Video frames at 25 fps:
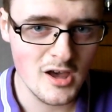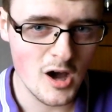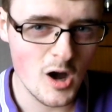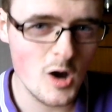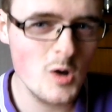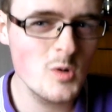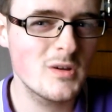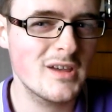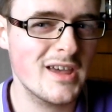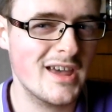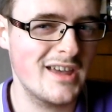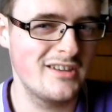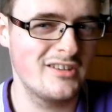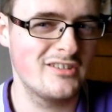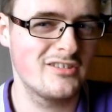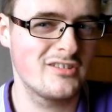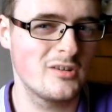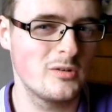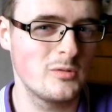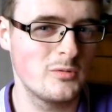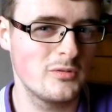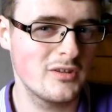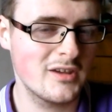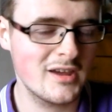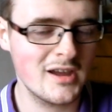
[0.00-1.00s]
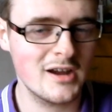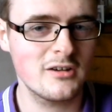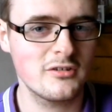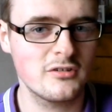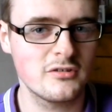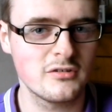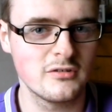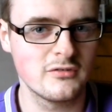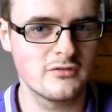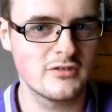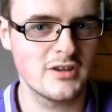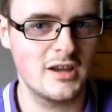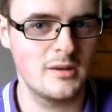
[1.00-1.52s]
Okay, so the
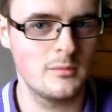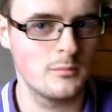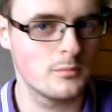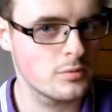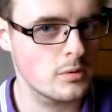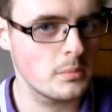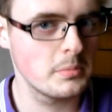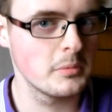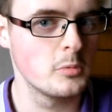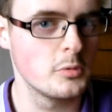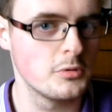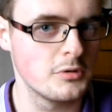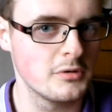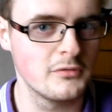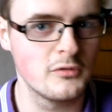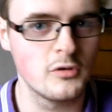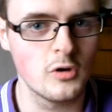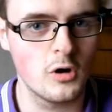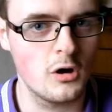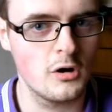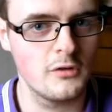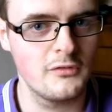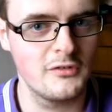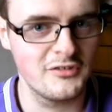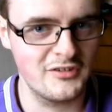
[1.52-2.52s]
character of Jane probably wouldn't have got off